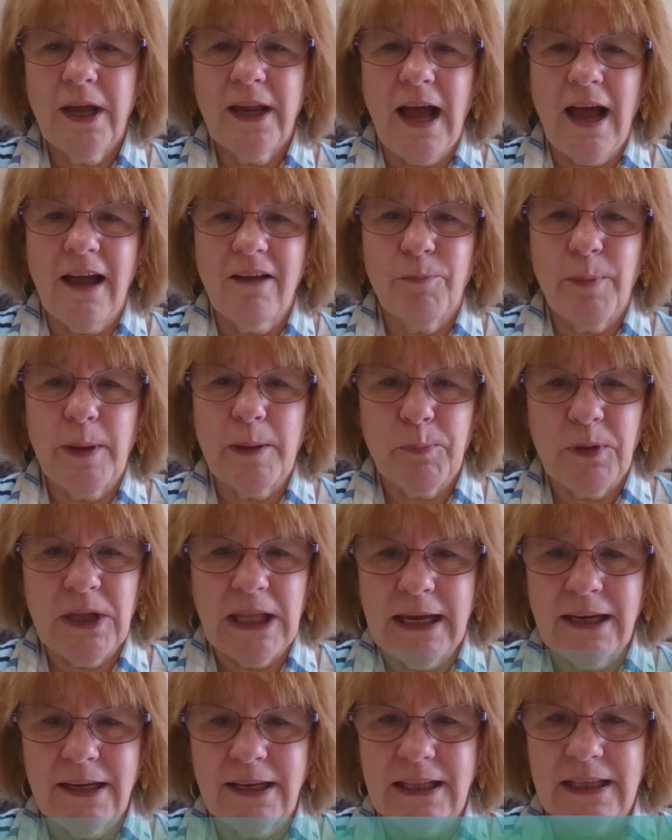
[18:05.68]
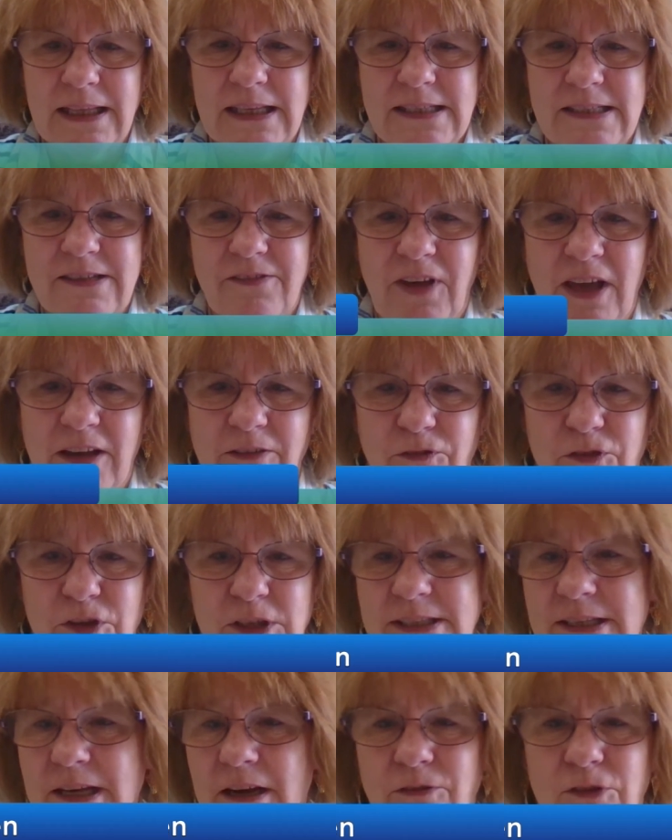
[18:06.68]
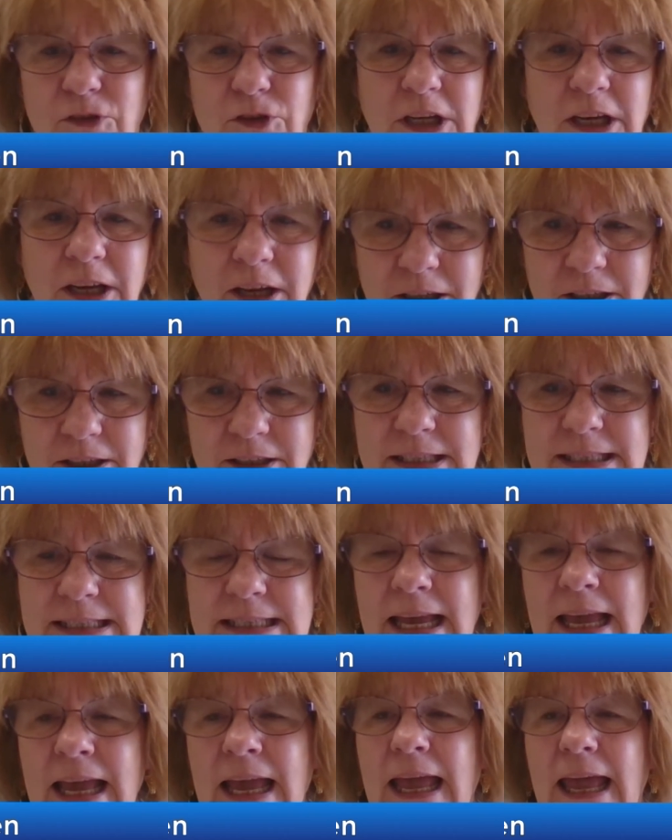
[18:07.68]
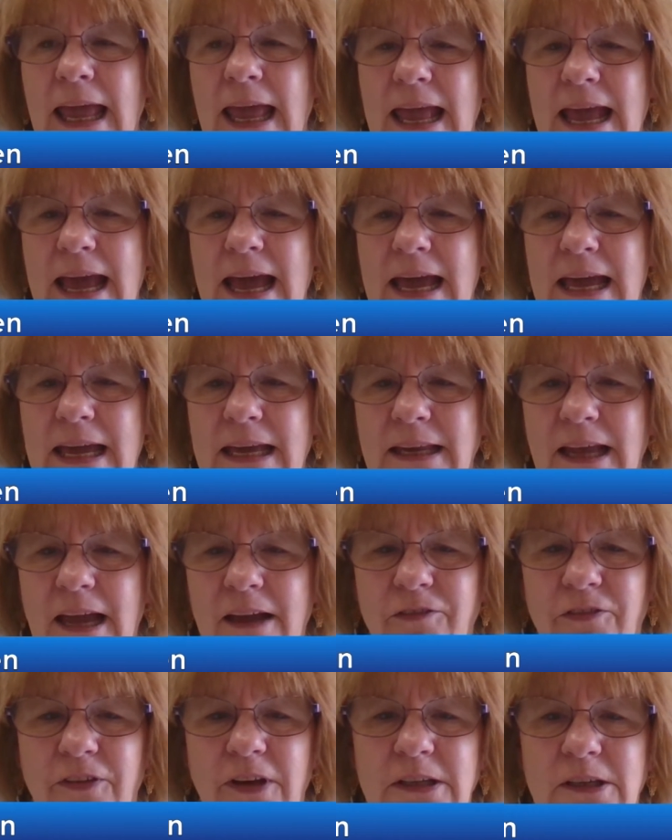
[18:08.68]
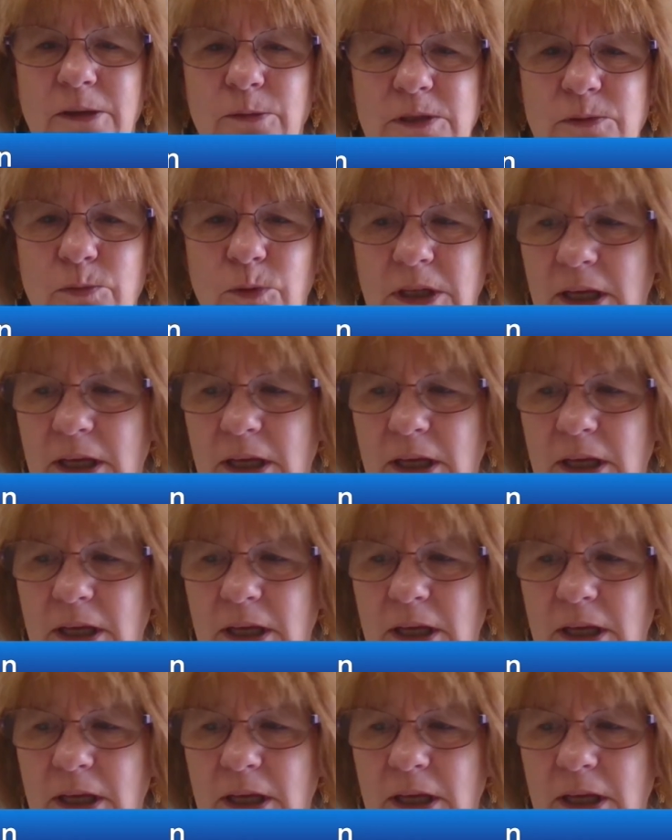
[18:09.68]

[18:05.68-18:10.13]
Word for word: what I've been planning this event for several years and I felt it was